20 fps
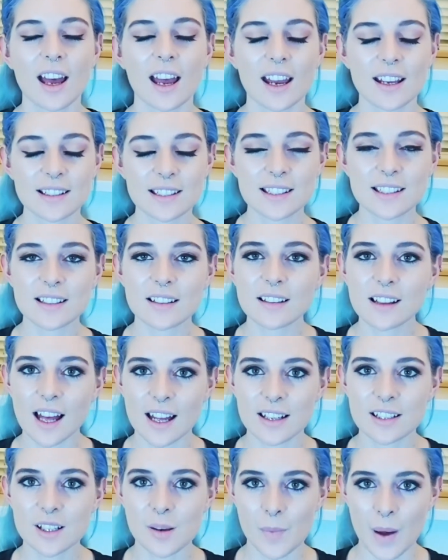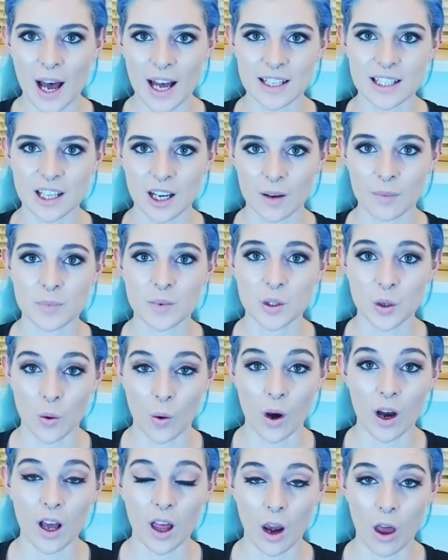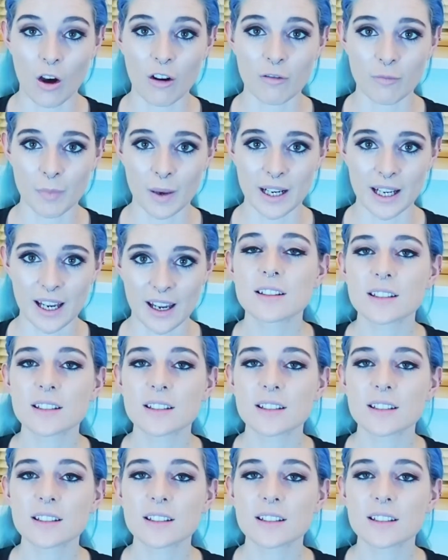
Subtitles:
it still ends up adding up to quite a lot of money.